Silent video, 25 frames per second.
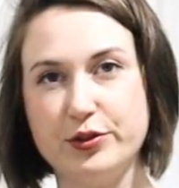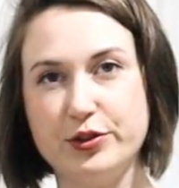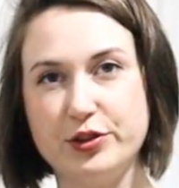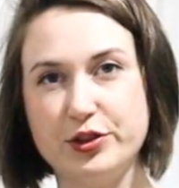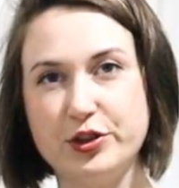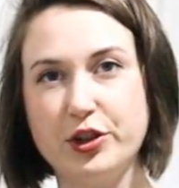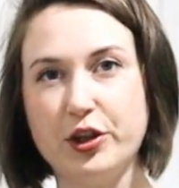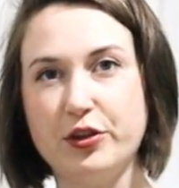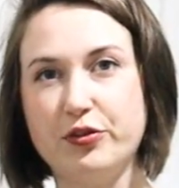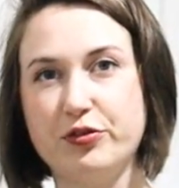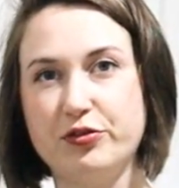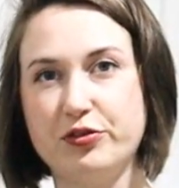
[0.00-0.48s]

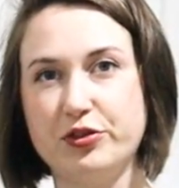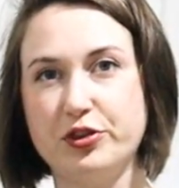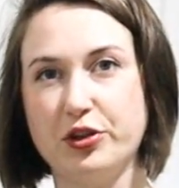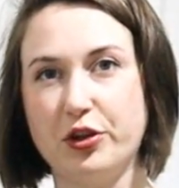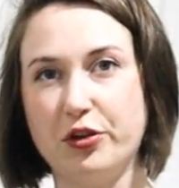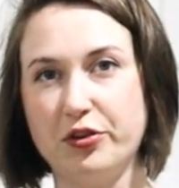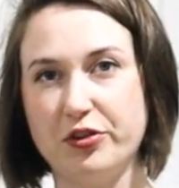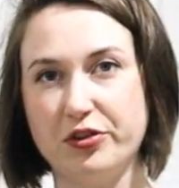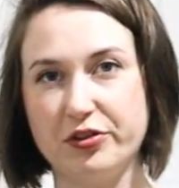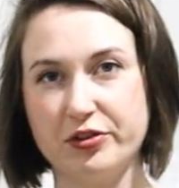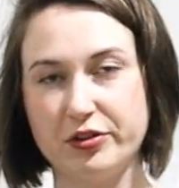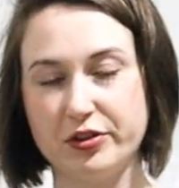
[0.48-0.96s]
Chef
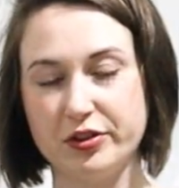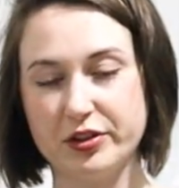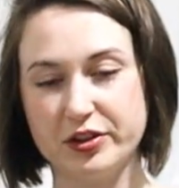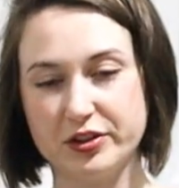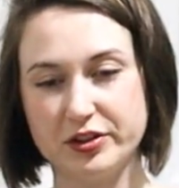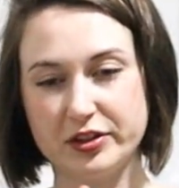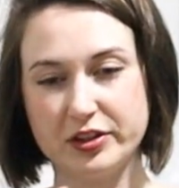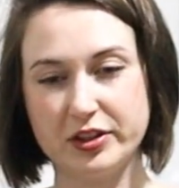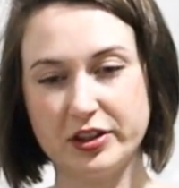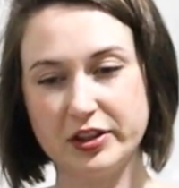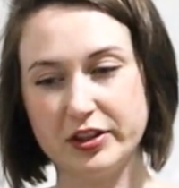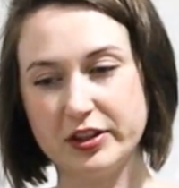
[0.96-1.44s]
John,
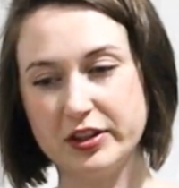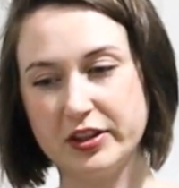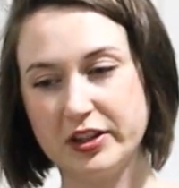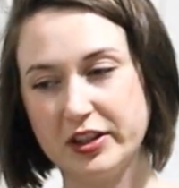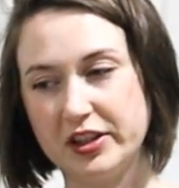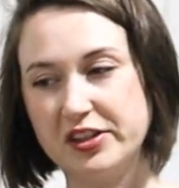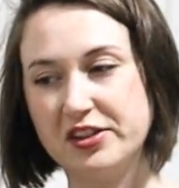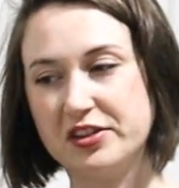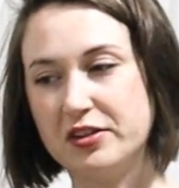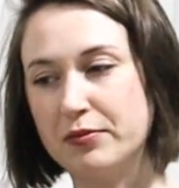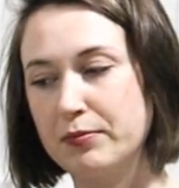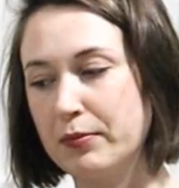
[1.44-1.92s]
because
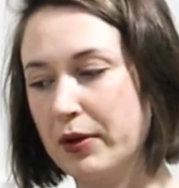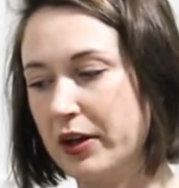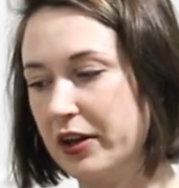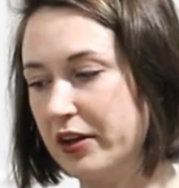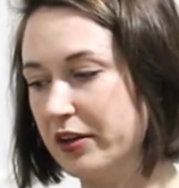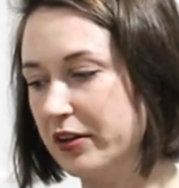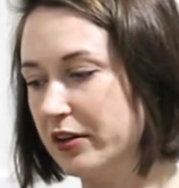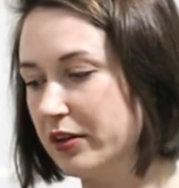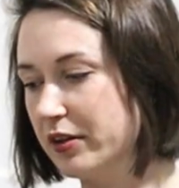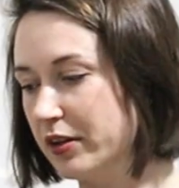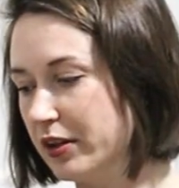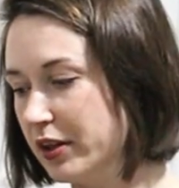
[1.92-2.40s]
he's the
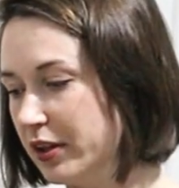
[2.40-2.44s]
man.